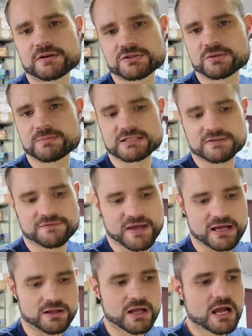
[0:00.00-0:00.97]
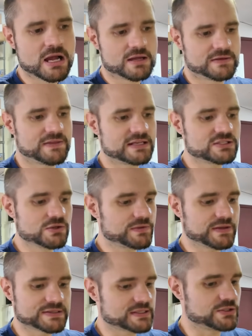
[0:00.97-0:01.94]
they're too big to fail, that they do
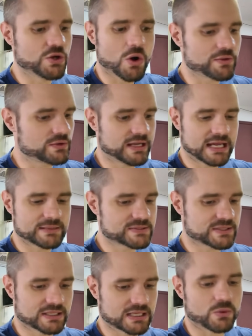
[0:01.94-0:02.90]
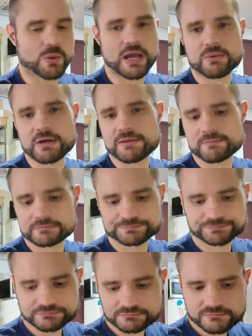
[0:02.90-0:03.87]
things that no other games could get away with,
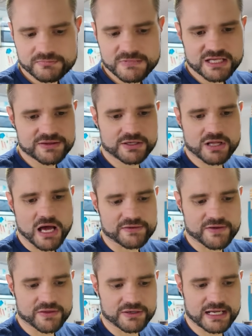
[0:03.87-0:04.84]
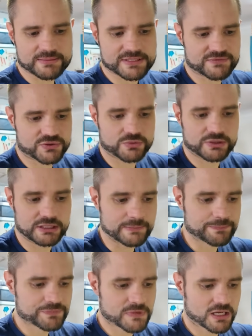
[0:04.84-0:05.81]
that a lot of other games have to really
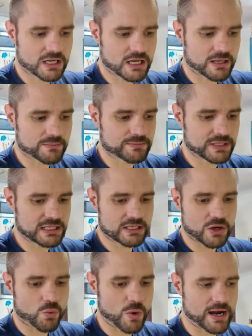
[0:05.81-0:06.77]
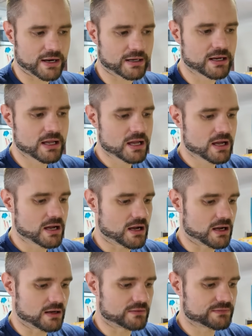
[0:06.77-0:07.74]
be aware
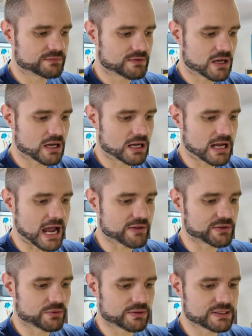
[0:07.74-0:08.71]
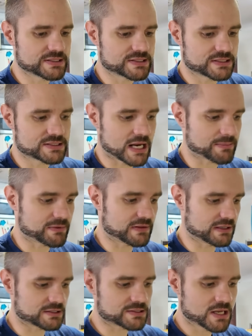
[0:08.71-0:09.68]
of how they release these type of
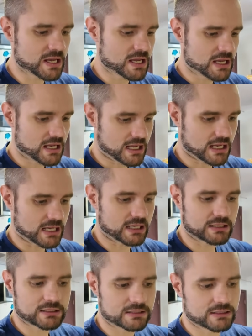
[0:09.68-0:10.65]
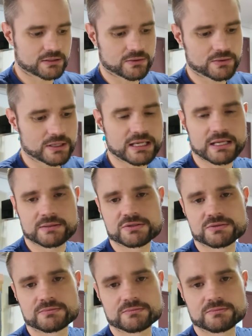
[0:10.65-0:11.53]
things. And, again,